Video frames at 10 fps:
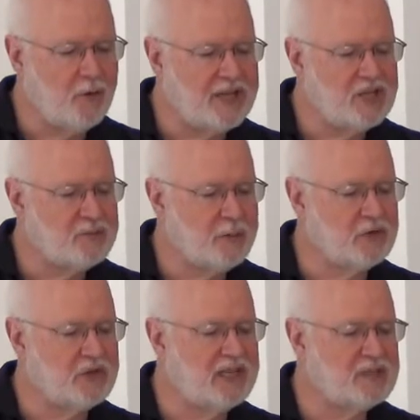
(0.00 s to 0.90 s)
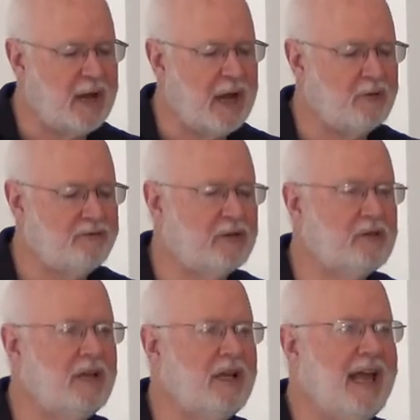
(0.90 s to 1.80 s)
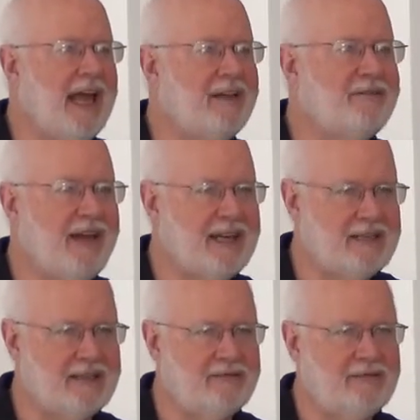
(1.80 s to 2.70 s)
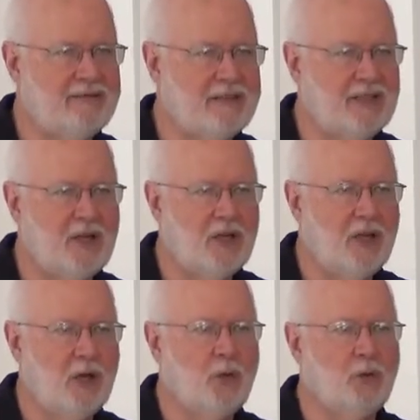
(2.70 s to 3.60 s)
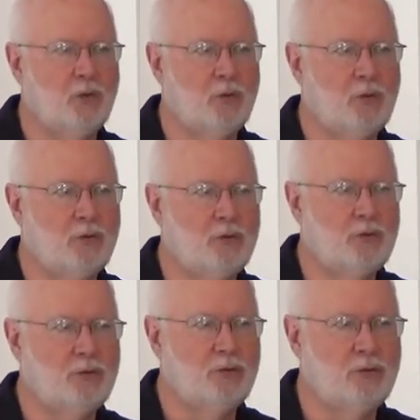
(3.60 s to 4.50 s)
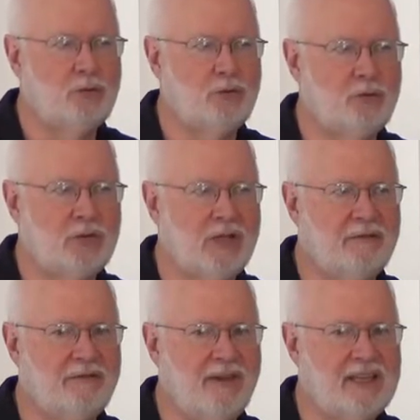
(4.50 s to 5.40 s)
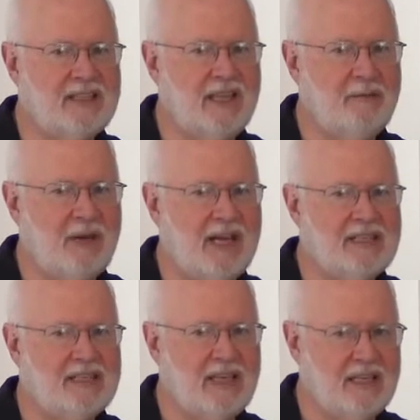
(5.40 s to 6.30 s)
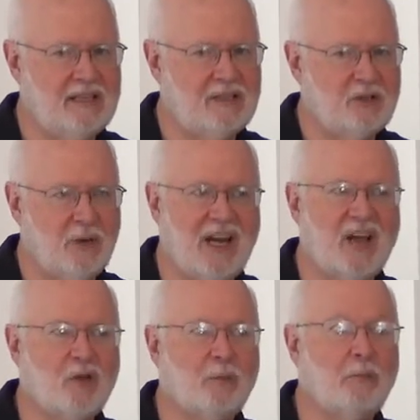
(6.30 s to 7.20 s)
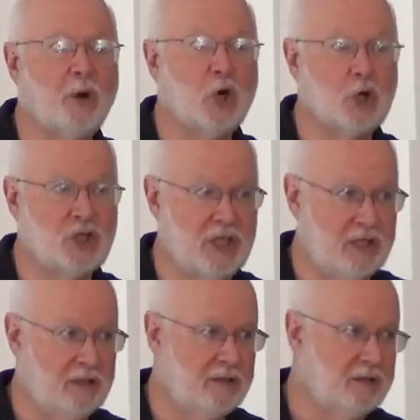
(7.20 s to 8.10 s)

of a righteous person is powerful and effective. Confessing my sins to another person.